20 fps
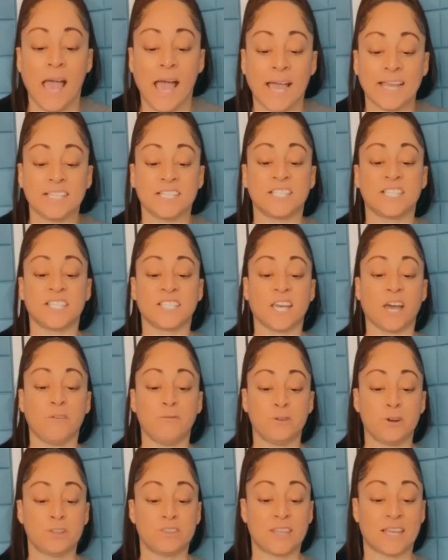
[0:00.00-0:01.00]
I
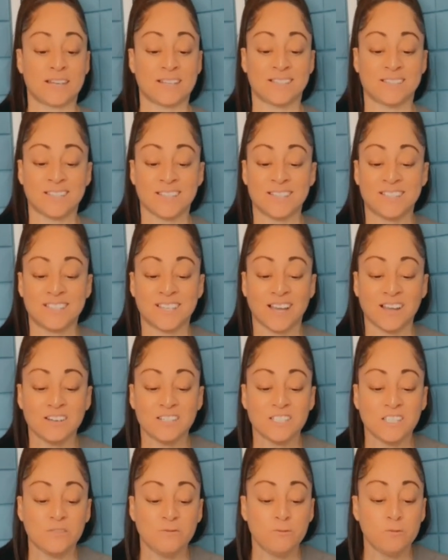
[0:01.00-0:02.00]
discovered that a
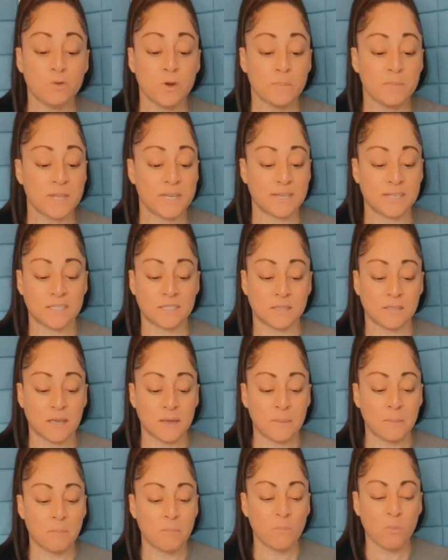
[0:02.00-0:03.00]
seductive woman is
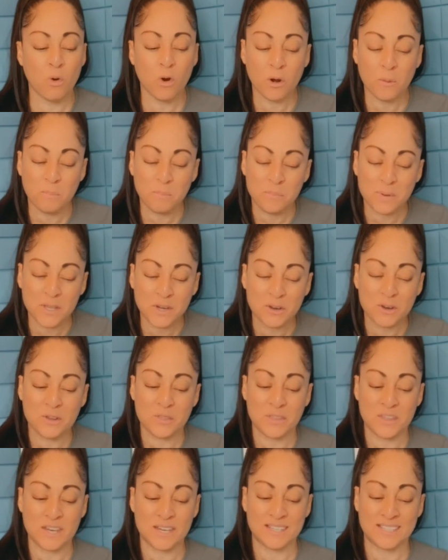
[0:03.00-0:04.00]
more bitter
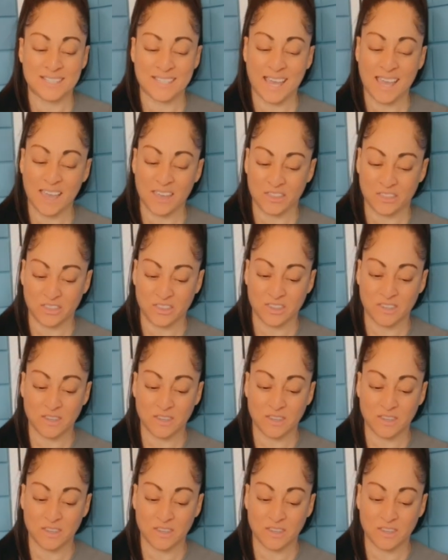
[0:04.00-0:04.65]
than death.